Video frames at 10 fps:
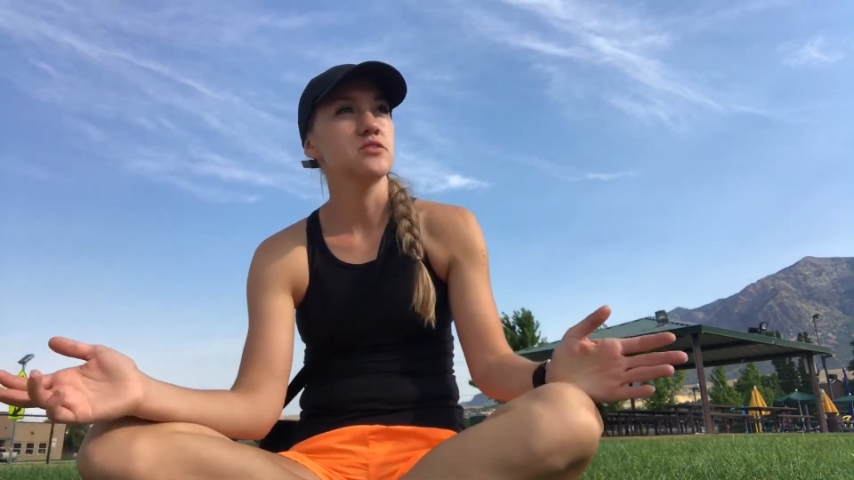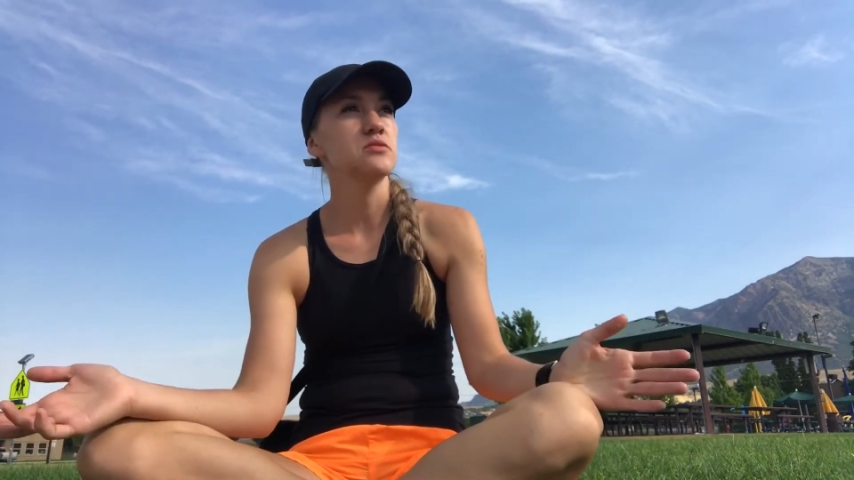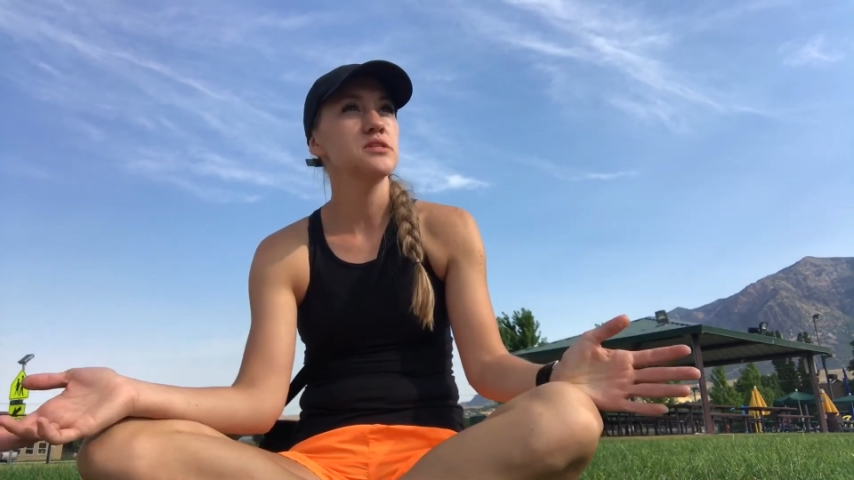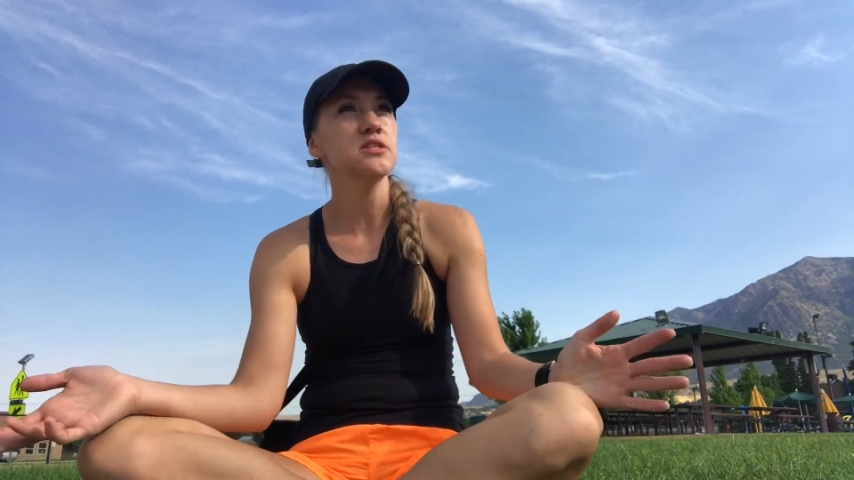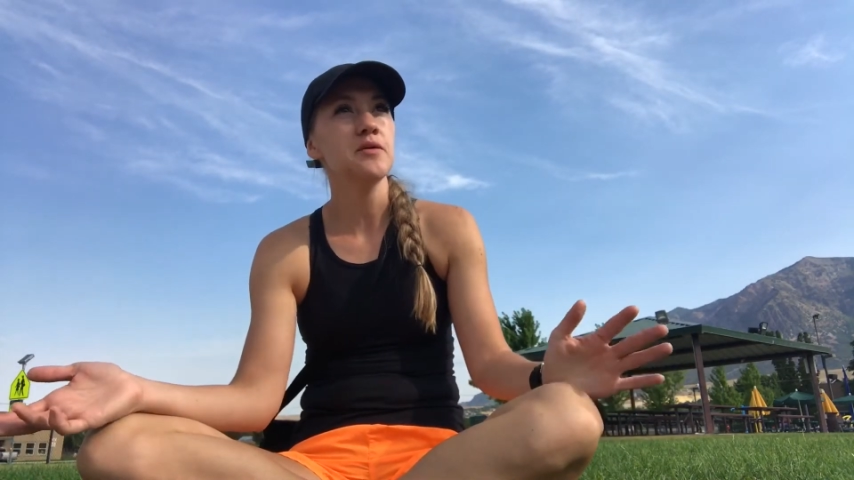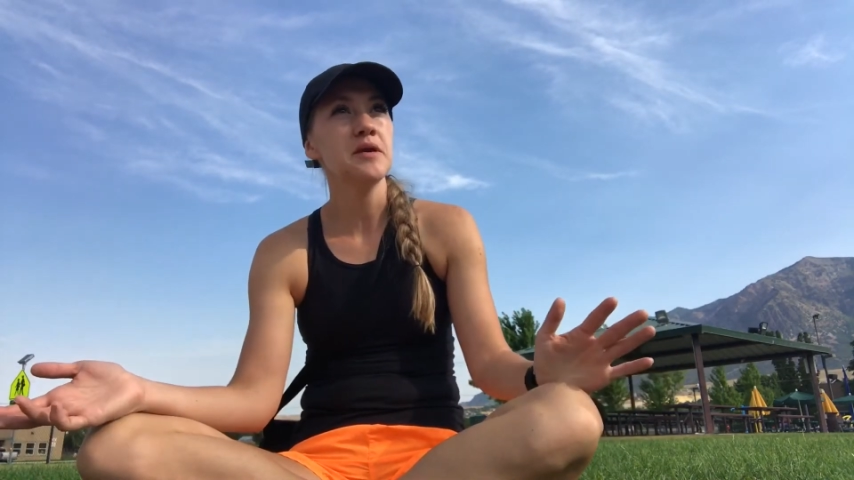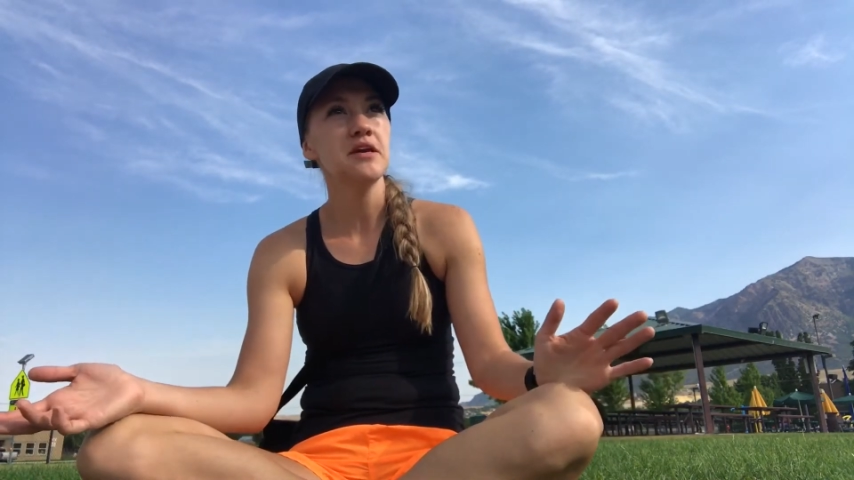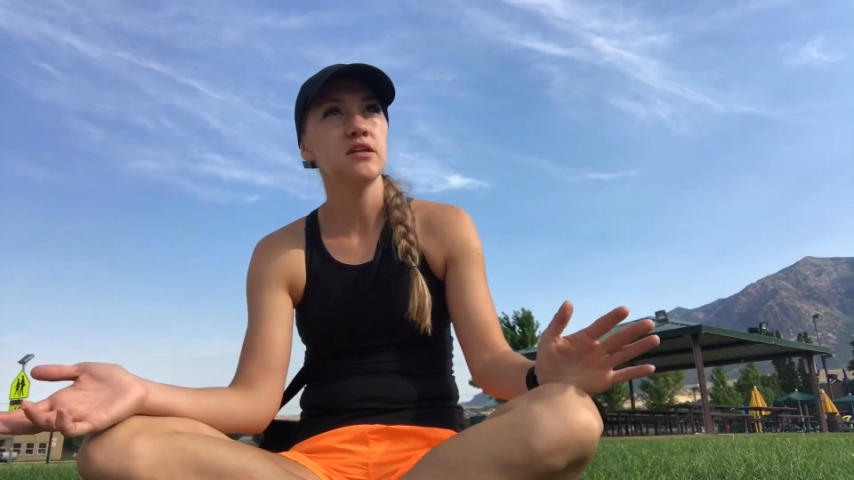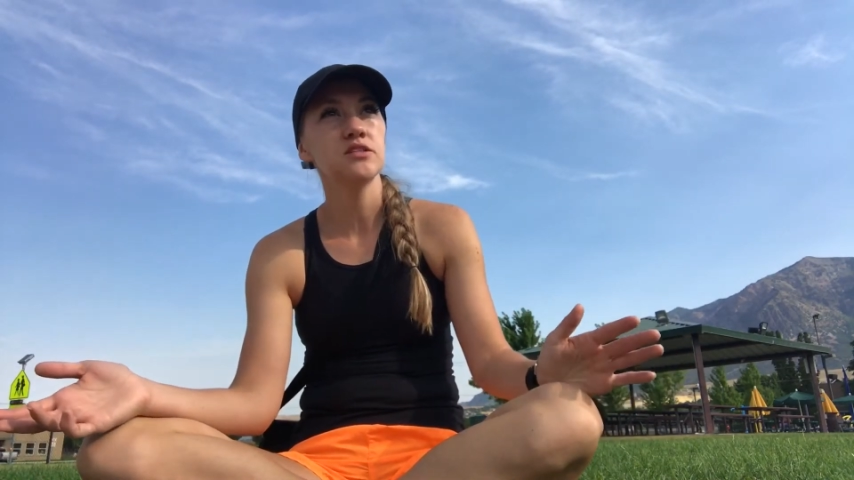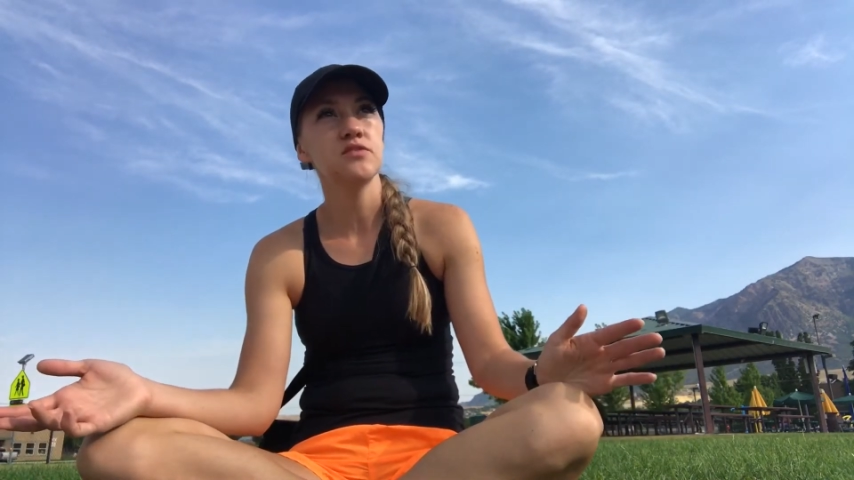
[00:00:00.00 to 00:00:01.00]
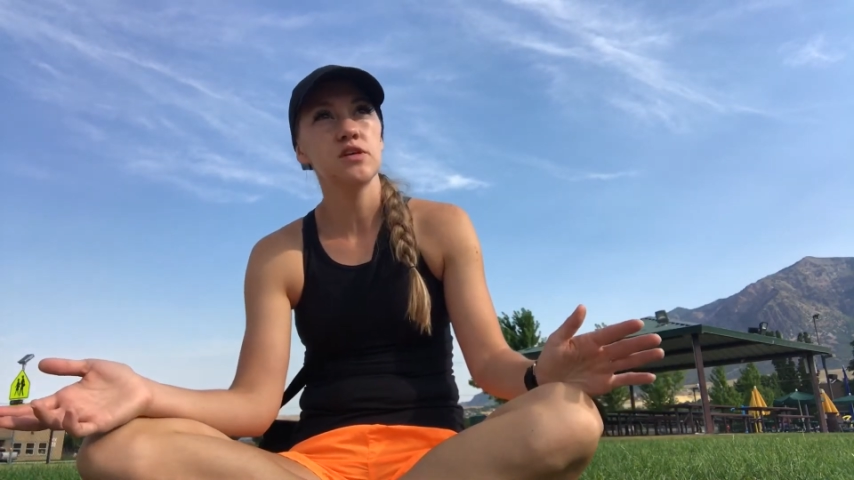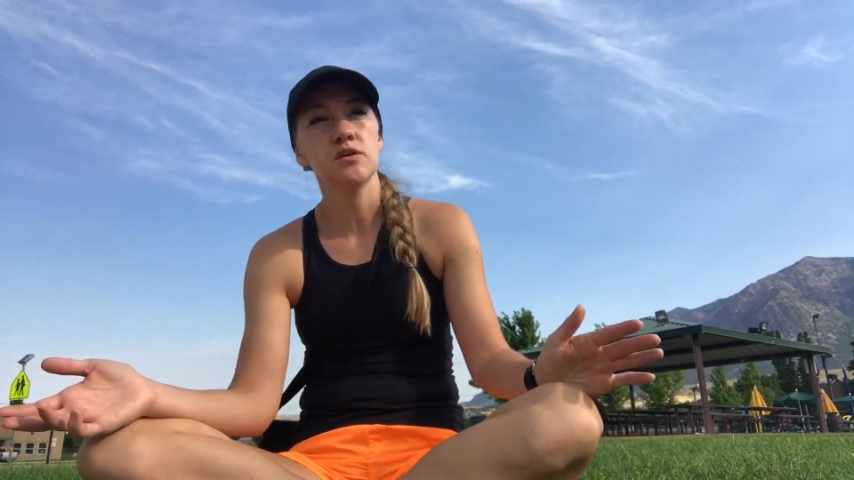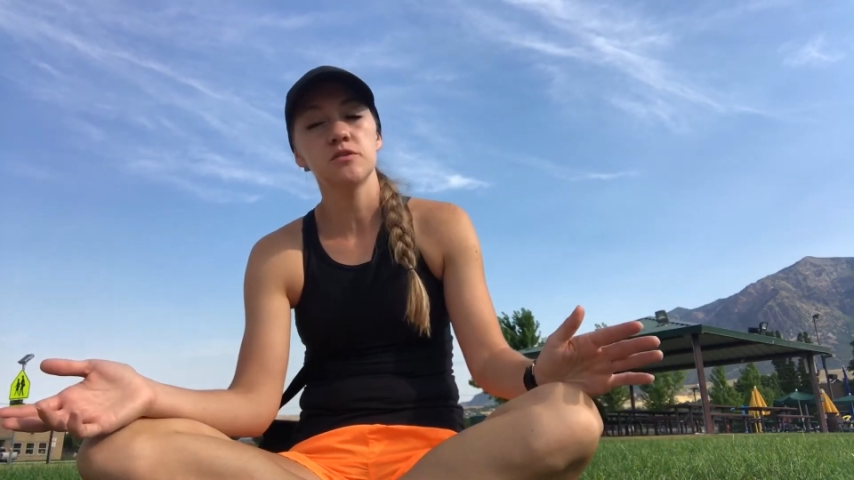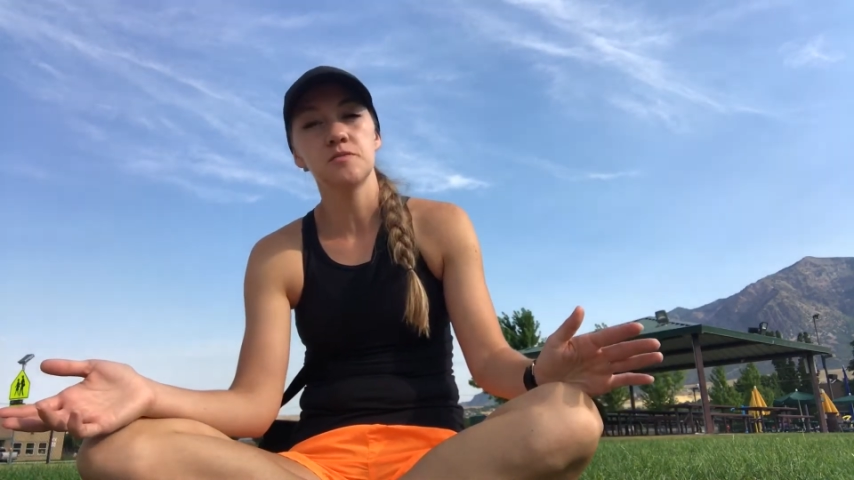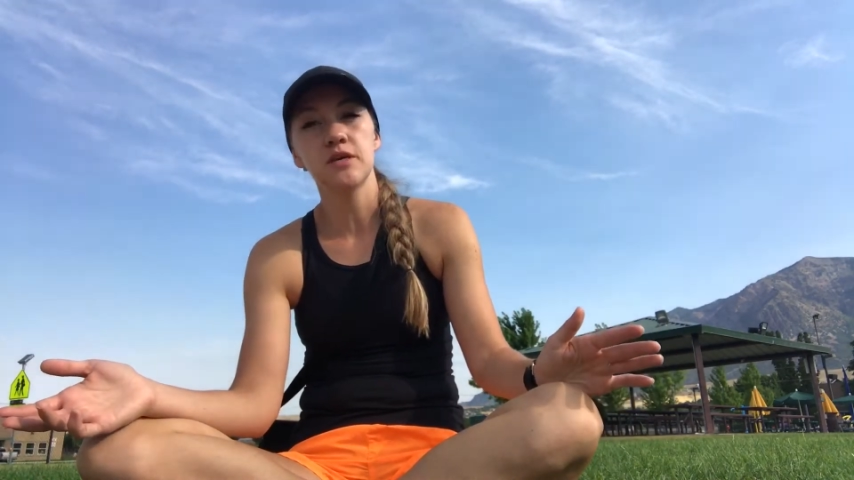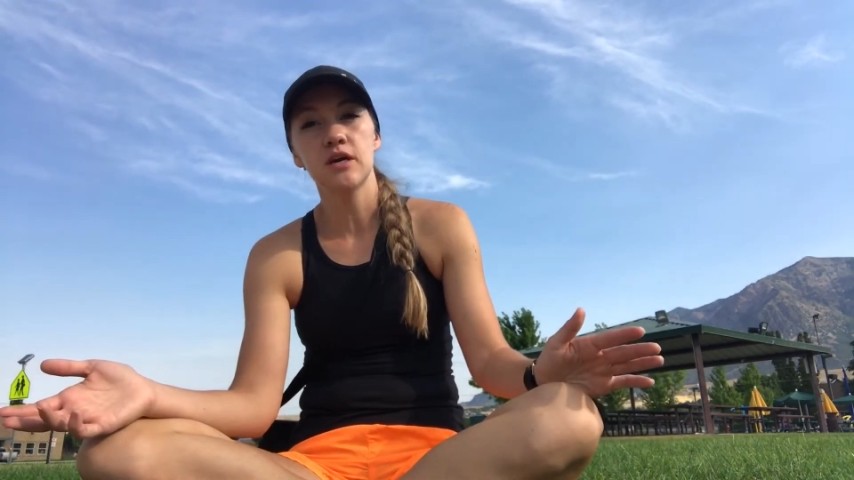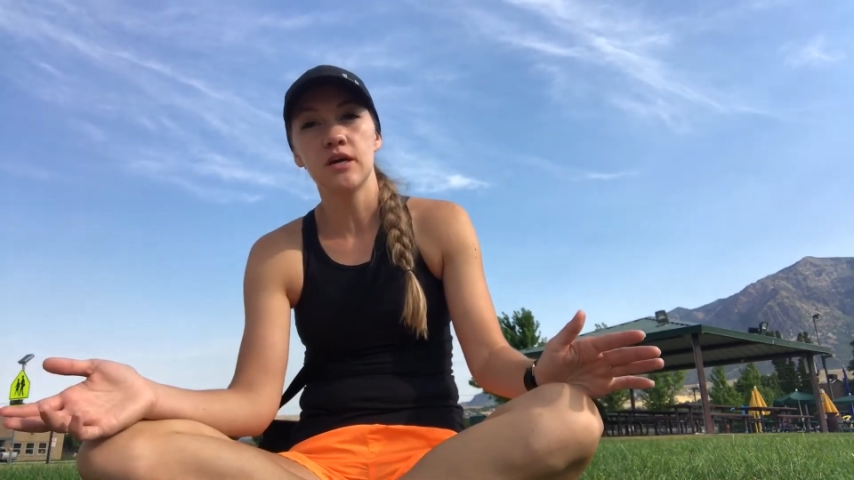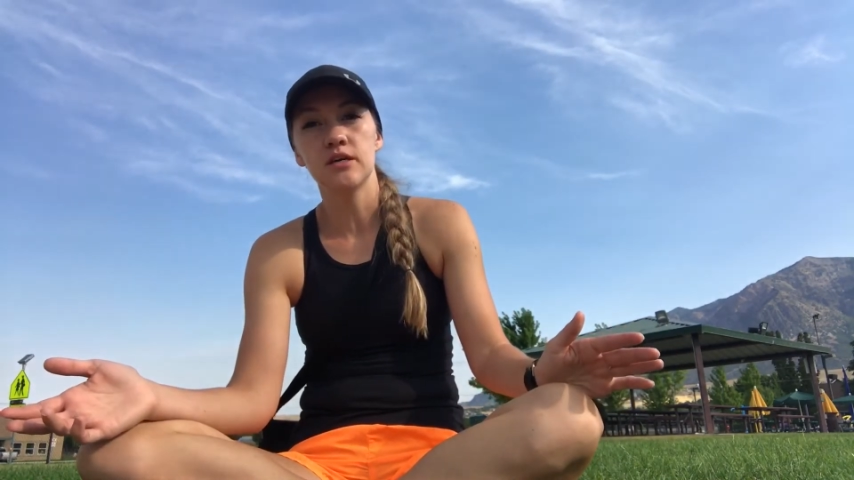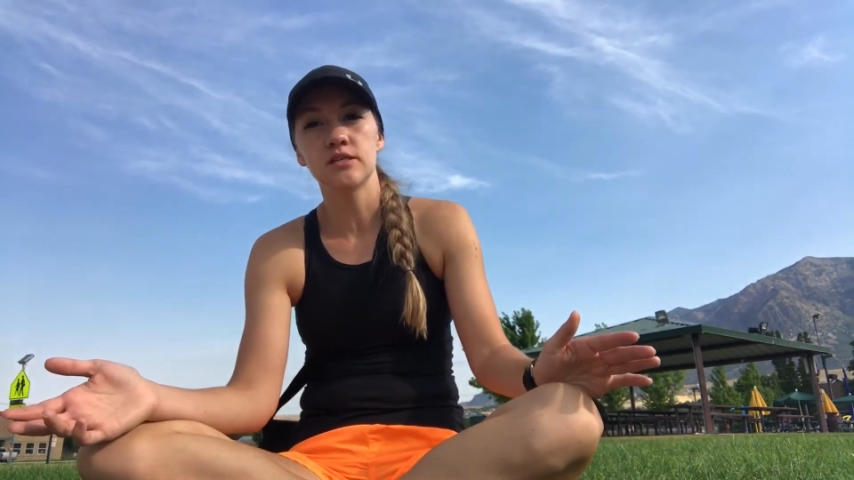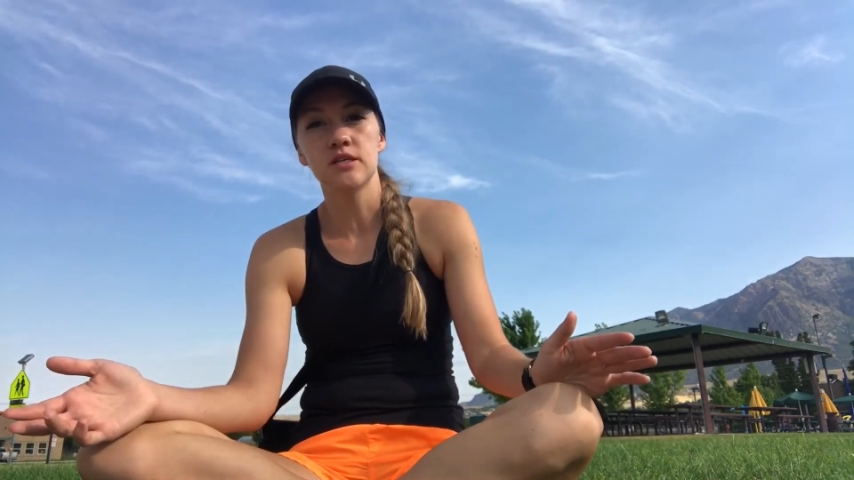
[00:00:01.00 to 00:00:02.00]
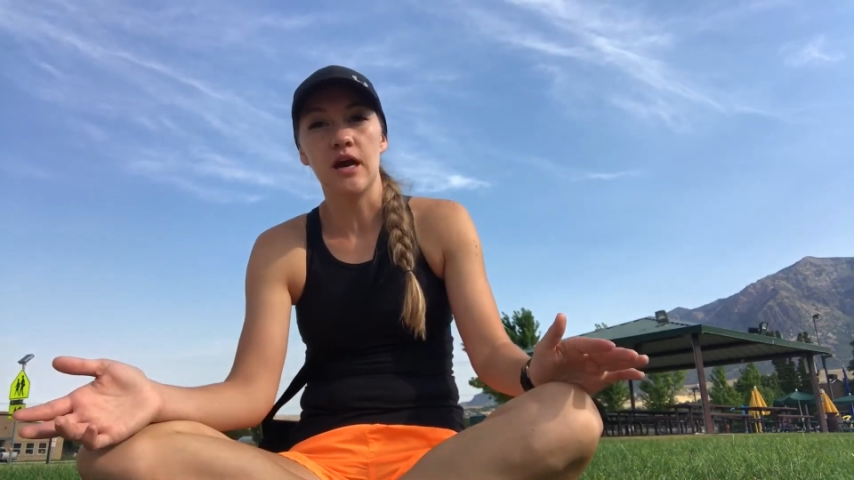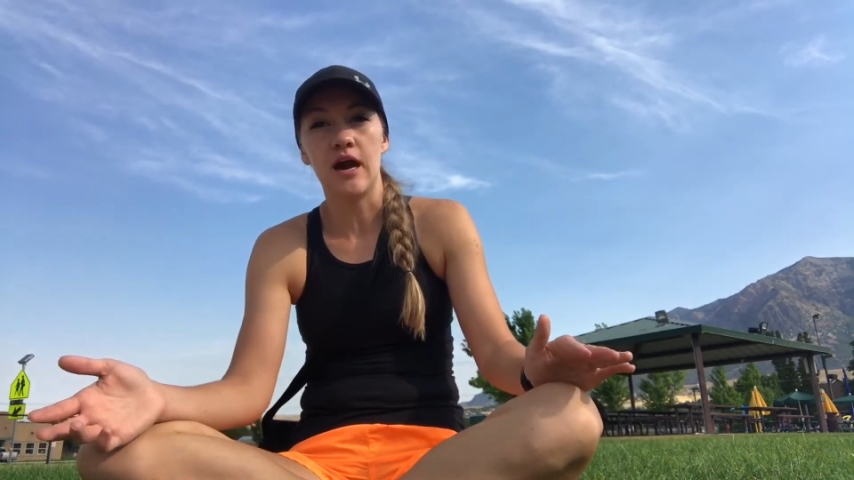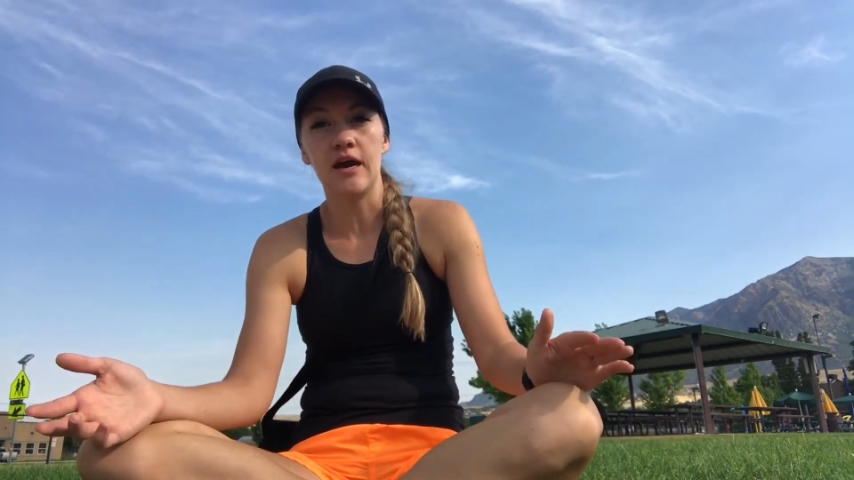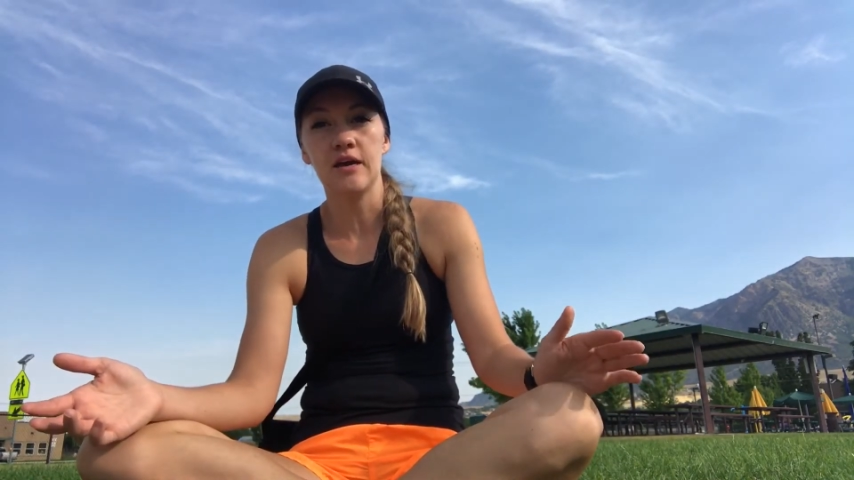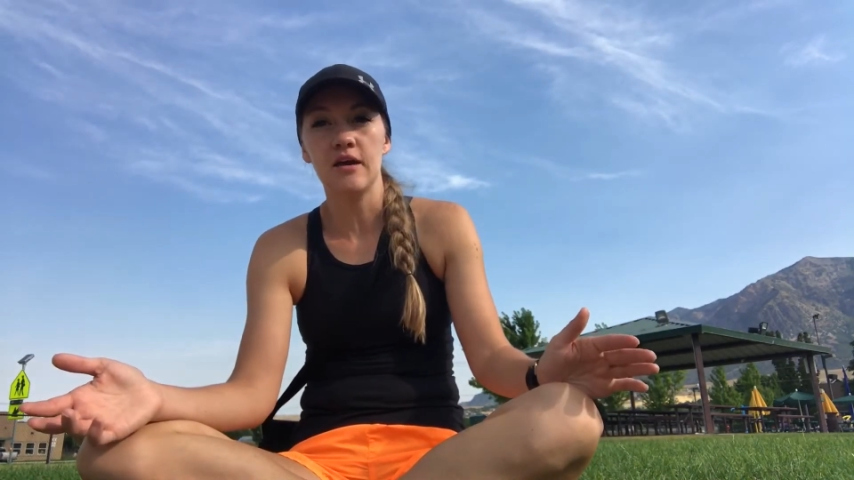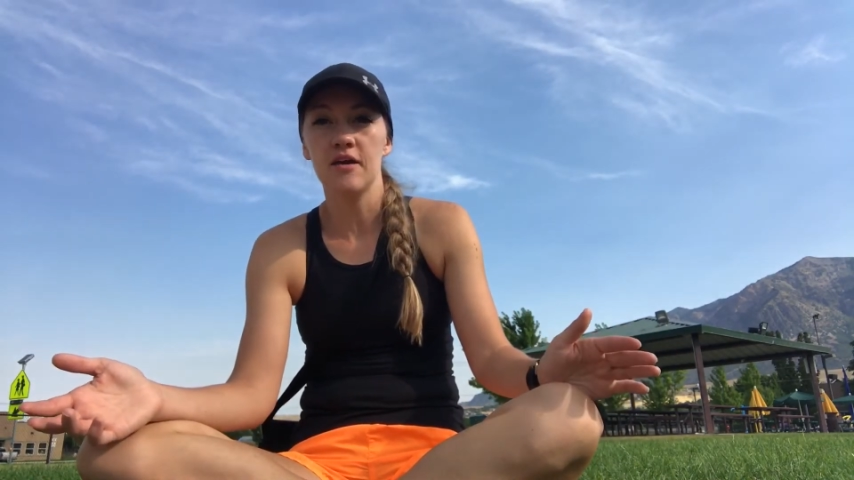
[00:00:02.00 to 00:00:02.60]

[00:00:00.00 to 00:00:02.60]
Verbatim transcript: The reason I'm making this video is because I